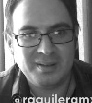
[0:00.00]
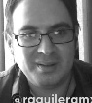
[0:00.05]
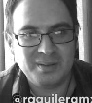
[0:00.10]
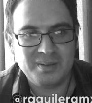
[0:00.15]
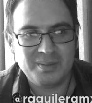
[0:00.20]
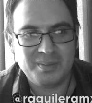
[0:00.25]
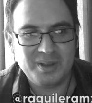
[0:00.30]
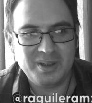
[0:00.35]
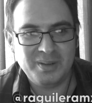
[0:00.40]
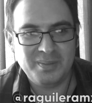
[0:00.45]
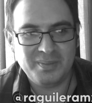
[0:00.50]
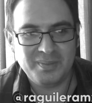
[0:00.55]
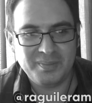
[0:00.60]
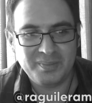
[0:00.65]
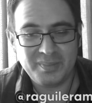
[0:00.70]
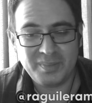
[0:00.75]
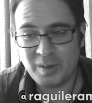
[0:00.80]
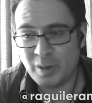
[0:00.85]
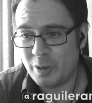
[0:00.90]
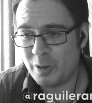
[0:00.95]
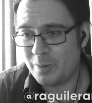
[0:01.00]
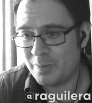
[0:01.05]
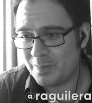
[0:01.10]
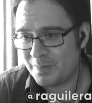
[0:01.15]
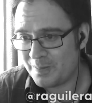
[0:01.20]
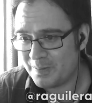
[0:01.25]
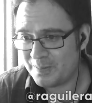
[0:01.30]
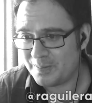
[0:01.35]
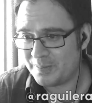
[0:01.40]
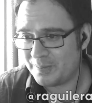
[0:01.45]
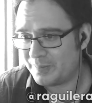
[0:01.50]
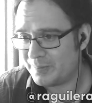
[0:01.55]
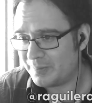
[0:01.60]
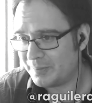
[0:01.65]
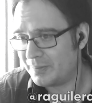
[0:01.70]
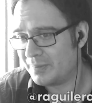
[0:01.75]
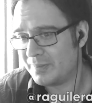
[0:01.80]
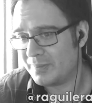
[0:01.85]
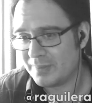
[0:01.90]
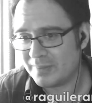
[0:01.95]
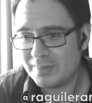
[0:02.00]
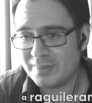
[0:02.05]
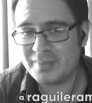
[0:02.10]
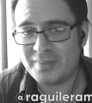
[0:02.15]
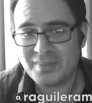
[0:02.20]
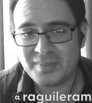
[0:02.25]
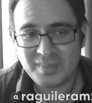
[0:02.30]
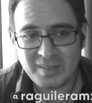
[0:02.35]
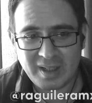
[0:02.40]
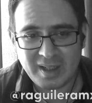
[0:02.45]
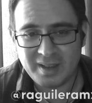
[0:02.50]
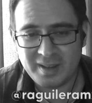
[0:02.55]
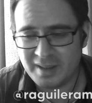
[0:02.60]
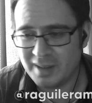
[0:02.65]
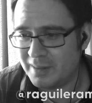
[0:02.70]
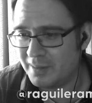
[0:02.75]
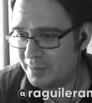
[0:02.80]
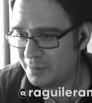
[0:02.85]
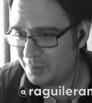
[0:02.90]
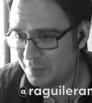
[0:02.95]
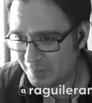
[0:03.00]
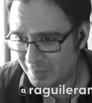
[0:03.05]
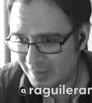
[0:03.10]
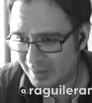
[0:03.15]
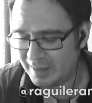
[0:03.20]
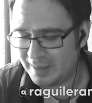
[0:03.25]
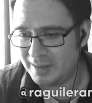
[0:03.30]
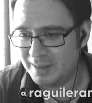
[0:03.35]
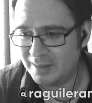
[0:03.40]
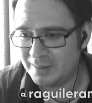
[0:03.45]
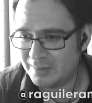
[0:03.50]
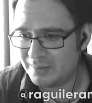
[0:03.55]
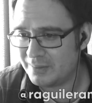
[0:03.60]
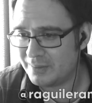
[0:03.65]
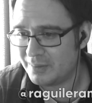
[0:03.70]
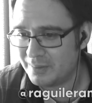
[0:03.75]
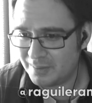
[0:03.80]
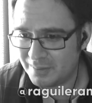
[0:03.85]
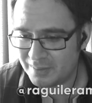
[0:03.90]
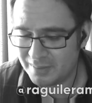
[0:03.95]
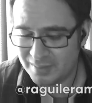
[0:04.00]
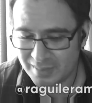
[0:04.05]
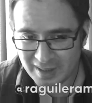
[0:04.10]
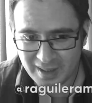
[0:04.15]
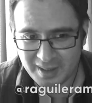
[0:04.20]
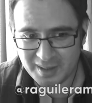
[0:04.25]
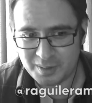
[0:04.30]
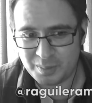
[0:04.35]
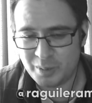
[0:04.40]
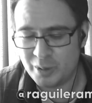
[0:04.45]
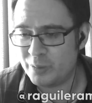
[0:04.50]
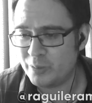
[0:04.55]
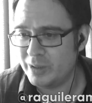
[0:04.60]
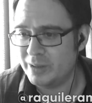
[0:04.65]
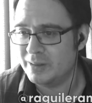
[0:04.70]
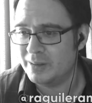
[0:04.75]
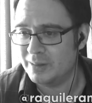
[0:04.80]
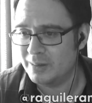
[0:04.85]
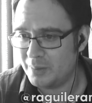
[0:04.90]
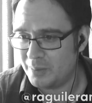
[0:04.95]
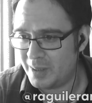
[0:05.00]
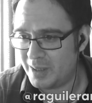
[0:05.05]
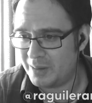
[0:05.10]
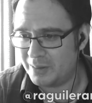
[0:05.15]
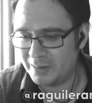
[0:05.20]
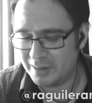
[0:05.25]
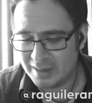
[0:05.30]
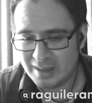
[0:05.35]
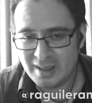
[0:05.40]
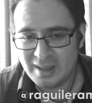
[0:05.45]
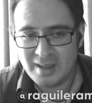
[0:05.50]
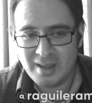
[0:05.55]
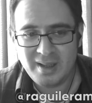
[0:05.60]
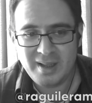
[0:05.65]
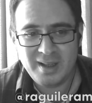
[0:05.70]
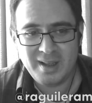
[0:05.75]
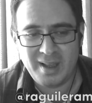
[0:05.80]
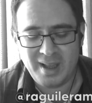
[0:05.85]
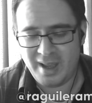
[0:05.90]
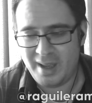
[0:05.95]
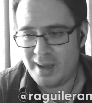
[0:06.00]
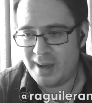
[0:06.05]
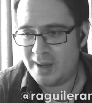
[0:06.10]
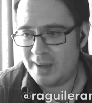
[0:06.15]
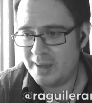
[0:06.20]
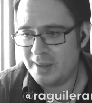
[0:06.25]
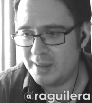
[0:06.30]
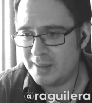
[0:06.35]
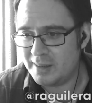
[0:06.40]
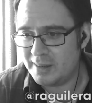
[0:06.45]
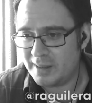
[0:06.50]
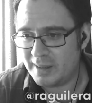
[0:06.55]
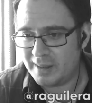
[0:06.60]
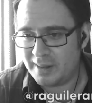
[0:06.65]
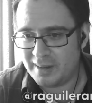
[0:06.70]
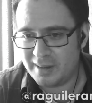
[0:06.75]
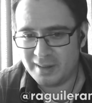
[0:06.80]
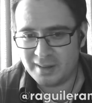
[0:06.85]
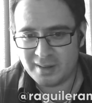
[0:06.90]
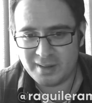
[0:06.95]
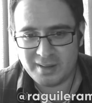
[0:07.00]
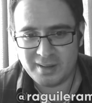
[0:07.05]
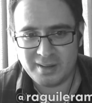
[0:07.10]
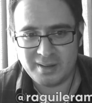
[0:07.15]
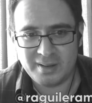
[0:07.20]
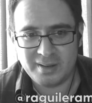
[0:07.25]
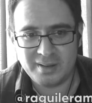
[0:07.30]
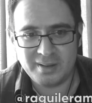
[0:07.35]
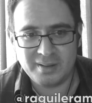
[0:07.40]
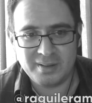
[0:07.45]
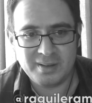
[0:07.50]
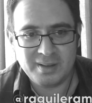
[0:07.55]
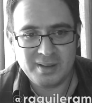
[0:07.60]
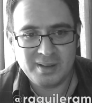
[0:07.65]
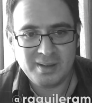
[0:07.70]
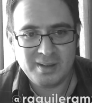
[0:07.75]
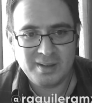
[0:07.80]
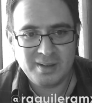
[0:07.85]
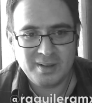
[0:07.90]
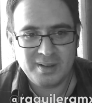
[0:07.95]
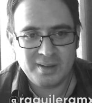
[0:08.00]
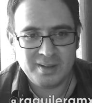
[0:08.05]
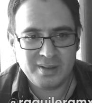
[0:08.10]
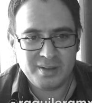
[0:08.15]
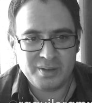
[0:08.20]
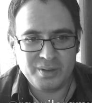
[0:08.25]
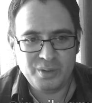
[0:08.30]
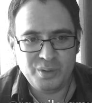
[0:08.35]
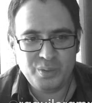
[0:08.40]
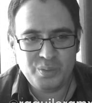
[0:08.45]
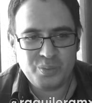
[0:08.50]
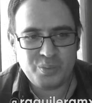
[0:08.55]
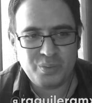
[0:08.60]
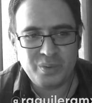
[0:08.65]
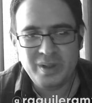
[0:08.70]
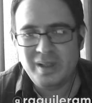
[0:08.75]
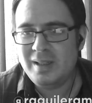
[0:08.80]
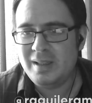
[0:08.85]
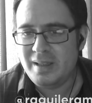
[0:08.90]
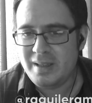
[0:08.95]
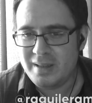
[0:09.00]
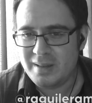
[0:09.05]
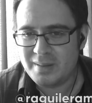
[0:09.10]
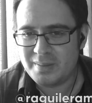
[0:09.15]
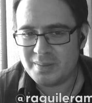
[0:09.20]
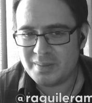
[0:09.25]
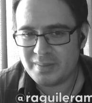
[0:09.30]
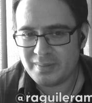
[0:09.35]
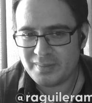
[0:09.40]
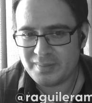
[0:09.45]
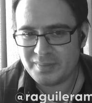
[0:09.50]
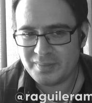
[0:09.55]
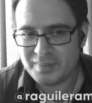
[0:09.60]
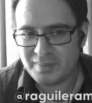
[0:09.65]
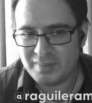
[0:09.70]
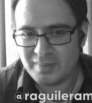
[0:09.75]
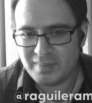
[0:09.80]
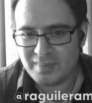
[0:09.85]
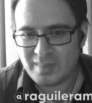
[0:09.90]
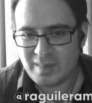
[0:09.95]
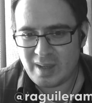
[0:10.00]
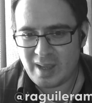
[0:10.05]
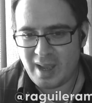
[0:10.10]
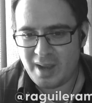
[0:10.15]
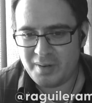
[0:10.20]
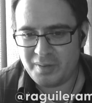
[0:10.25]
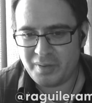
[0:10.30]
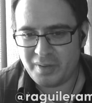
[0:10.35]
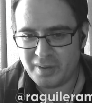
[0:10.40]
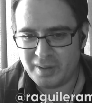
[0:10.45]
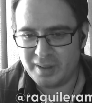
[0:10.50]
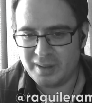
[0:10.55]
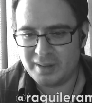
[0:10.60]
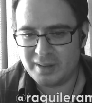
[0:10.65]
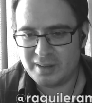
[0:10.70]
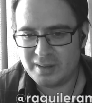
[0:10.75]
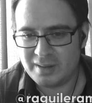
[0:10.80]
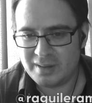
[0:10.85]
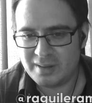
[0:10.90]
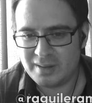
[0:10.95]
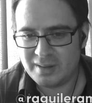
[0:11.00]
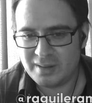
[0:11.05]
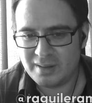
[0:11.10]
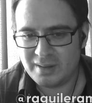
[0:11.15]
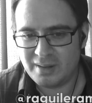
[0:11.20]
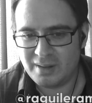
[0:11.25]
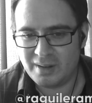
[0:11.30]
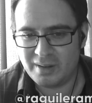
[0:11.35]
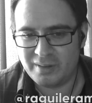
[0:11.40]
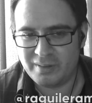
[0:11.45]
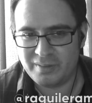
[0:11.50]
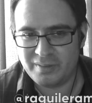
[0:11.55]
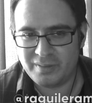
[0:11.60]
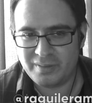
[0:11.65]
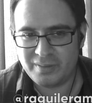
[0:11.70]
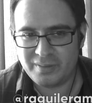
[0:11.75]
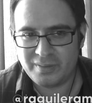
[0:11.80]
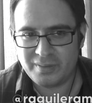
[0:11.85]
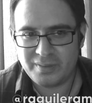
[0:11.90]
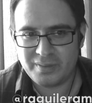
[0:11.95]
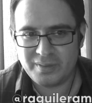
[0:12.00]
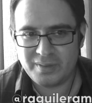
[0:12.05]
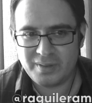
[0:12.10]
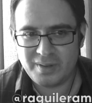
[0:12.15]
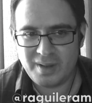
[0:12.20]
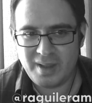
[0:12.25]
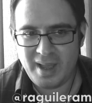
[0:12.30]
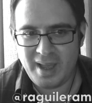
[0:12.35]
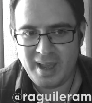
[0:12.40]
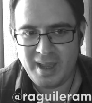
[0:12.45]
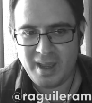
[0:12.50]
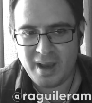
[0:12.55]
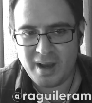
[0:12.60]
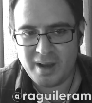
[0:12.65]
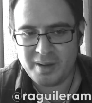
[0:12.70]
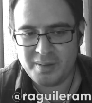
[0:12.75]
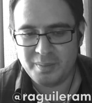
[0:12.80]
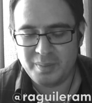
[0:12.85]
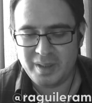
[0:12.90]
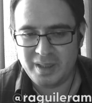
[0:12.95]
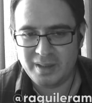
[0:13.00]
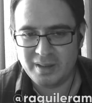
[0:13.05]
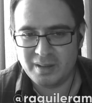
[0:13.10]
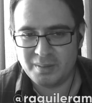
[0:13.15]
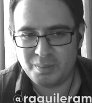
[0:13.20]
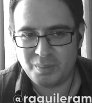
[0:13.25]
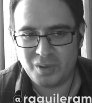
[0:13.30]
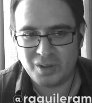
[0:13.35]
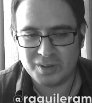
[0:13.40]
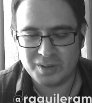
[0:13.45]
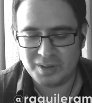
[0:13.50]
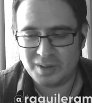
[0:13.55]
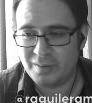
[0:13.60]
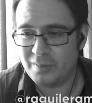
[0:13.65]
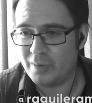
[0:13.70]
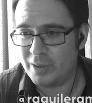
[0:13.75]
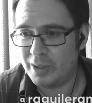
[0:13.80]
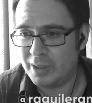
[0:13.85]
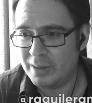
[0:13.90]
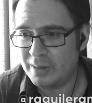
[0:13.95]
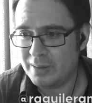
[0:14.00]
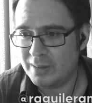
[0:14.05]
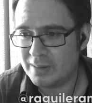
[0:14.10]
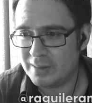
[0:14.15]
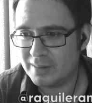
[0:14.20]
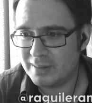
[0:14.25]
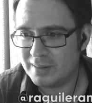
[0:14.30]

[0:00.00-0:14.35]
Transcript: But, like I said, there's plenty that has been written about AI, and I think you really can't think of AI being a positive thing